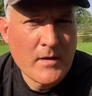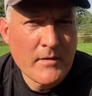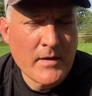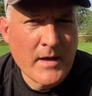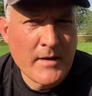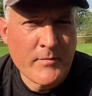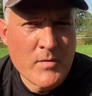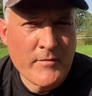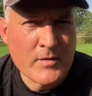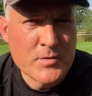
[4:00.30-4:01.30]
from
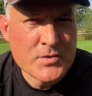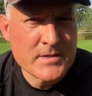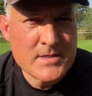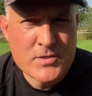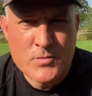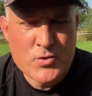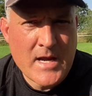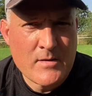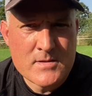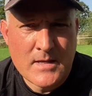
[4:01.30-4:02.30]
Revolution, these new
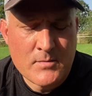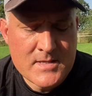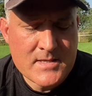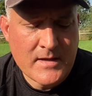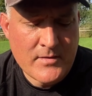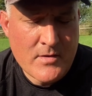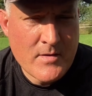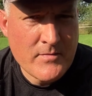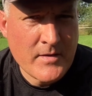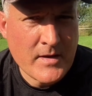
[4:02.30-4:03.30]
trousers, I would say
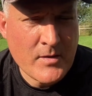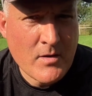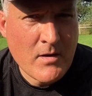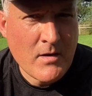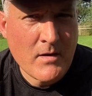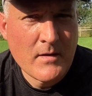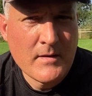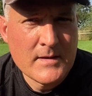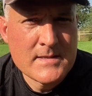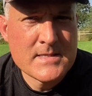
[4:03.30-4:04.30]
they are
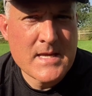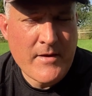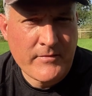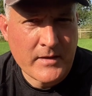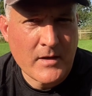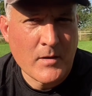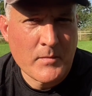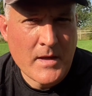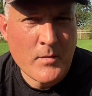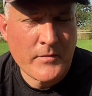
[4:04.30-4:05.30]
definitely up
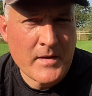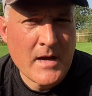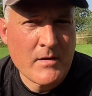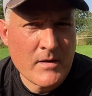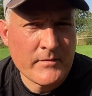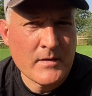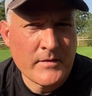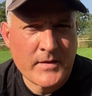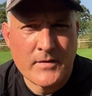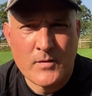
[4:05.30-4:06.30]
there with Fjällräven. I
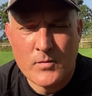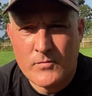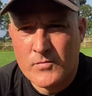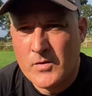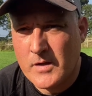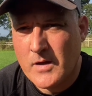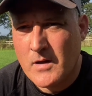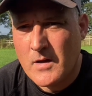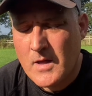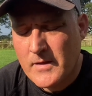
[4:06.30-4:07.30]
think they really are.
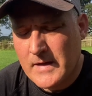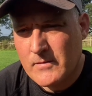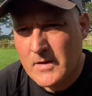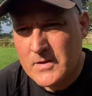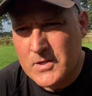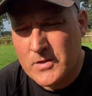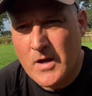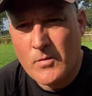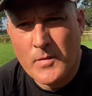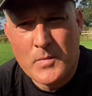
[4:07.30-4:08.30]
Now, to
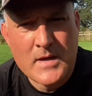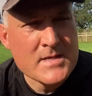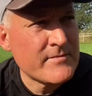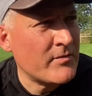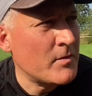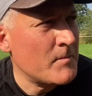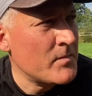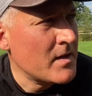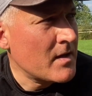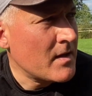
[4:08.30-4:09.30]
note, the price of them,
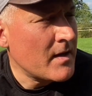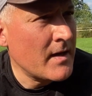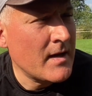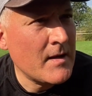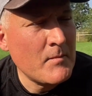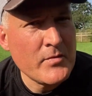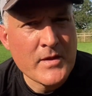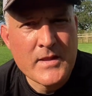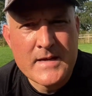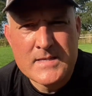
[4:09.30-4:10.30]
they're
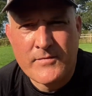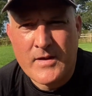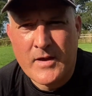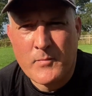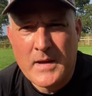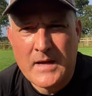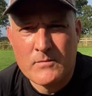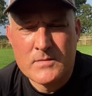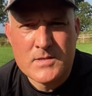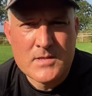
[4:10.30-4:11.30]

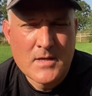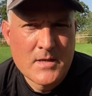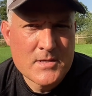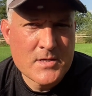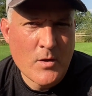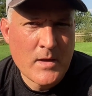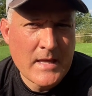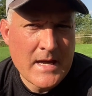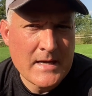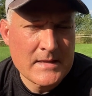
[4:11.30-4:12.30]
£95. So
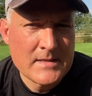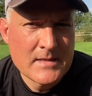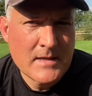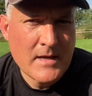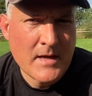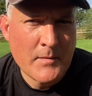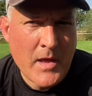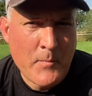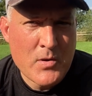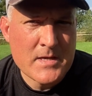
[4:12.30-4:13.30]
again, their
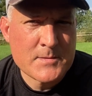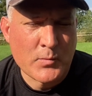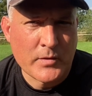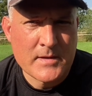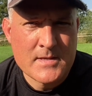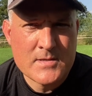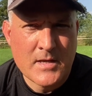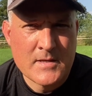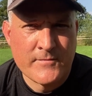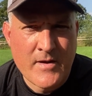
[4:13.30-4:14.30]
price point is
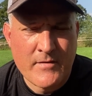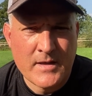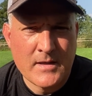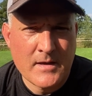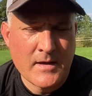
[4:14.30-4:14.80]
very